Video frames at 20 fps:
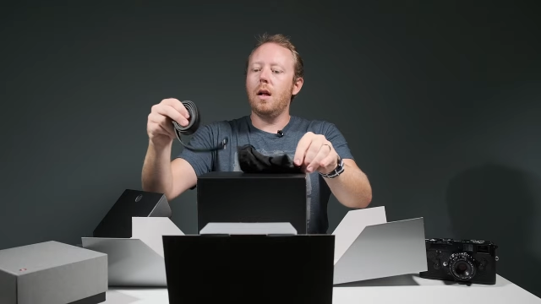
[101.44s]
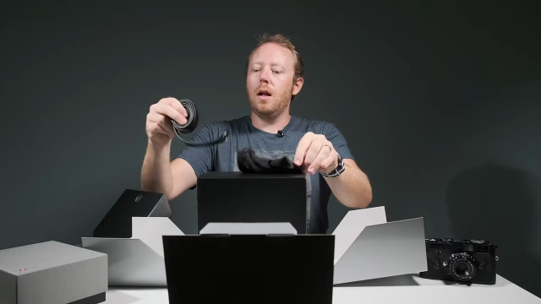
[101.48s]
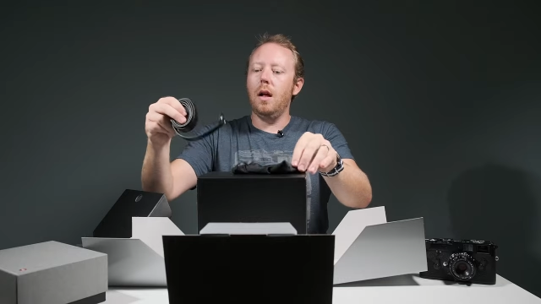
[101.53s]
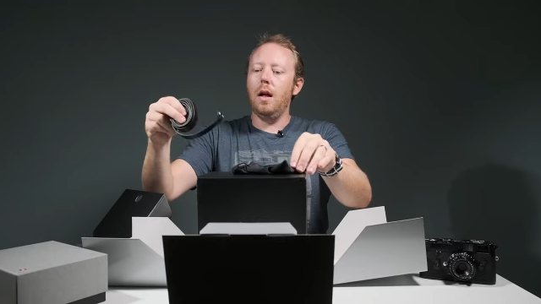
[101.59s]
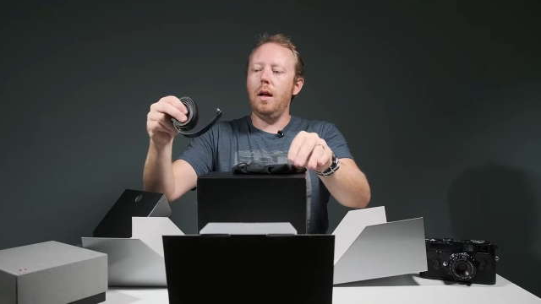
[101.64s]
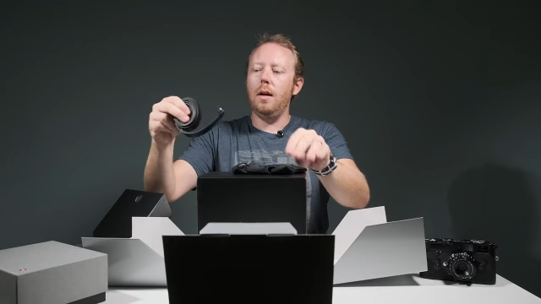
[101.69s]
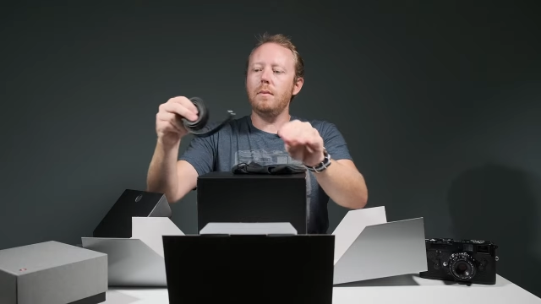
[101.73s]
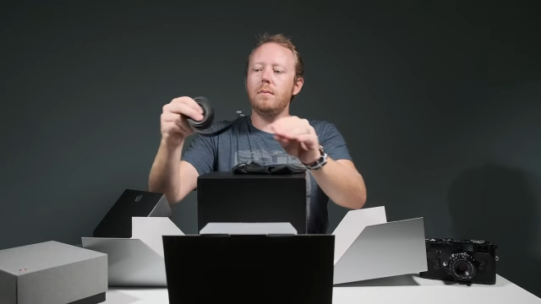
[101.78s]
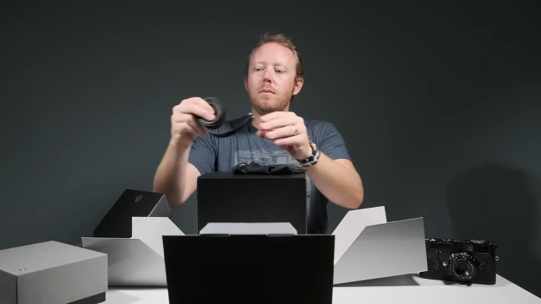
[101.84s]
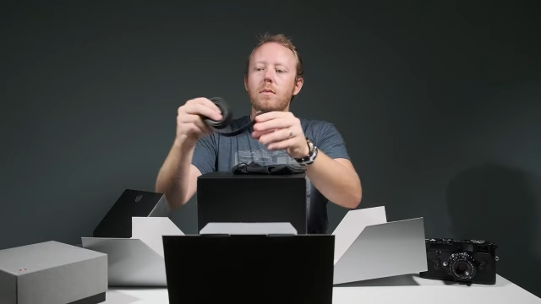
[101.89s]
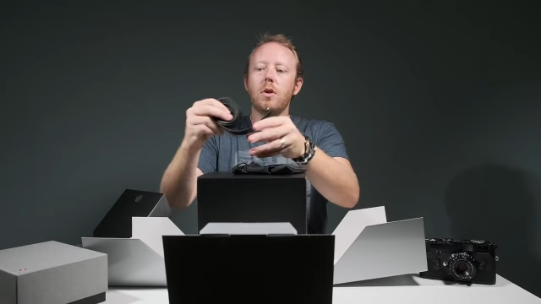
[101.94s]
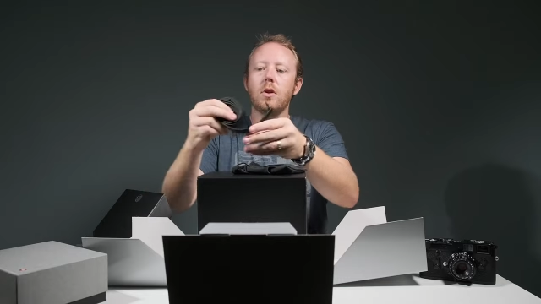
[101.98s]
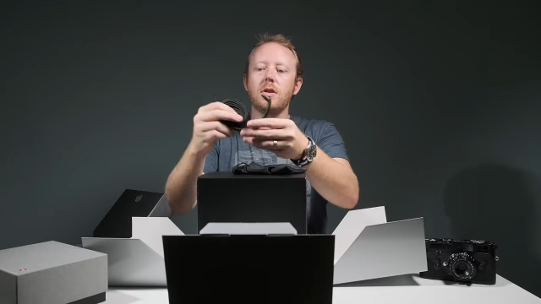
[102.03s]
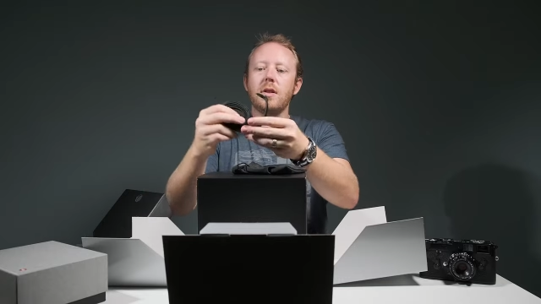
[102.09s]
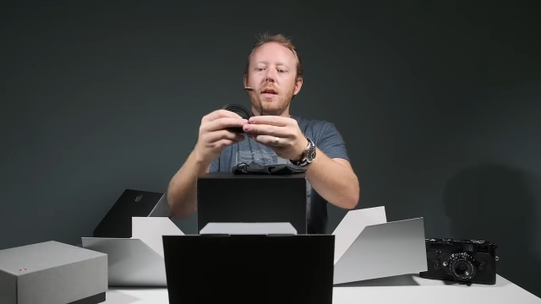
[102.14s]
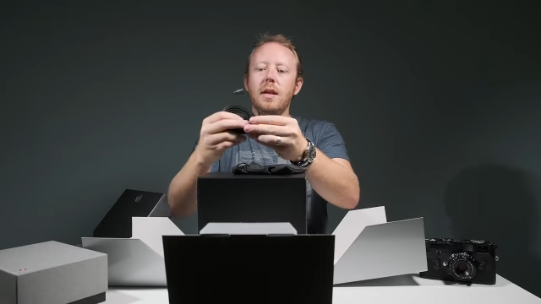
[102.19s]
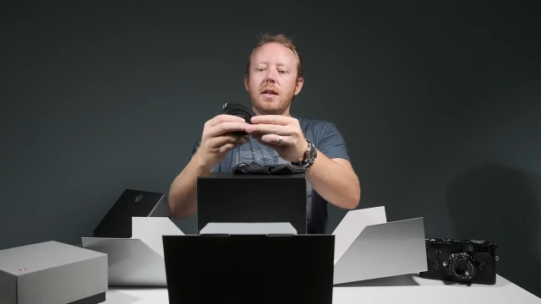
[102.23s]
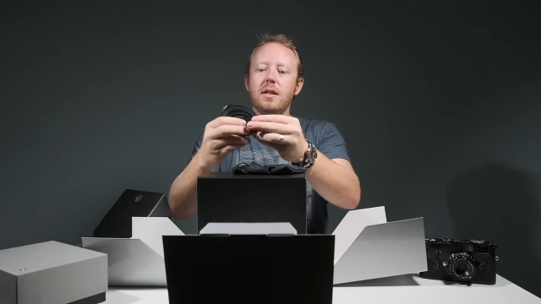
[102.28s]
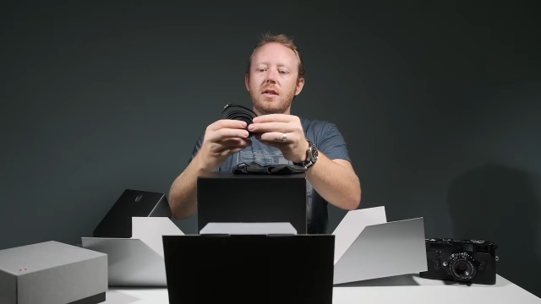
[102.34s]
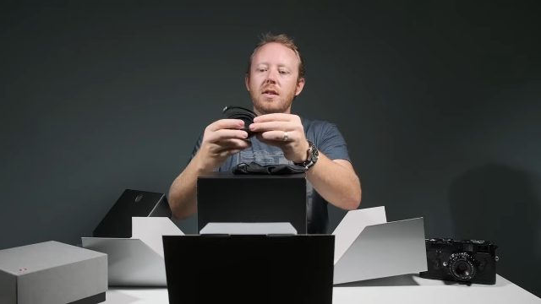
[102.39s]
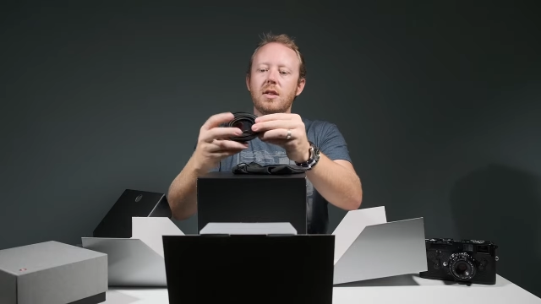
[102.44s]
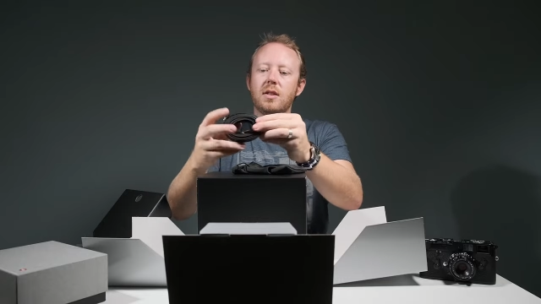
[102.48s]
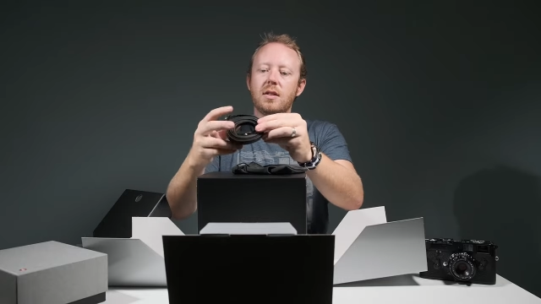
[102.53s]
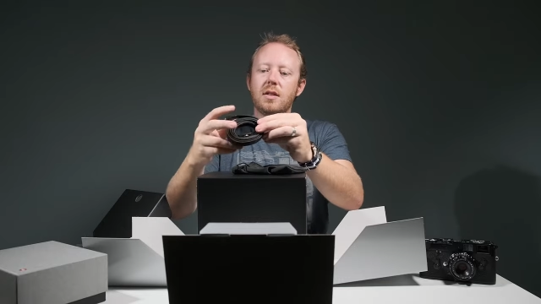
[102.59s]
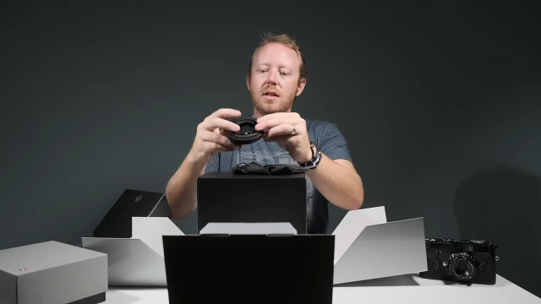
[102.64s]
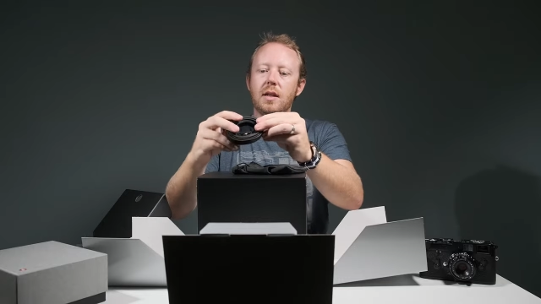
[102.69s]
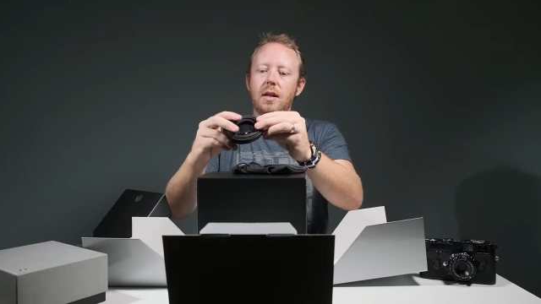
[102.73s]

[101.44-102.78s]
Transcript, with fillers: Oh, looks like it's just a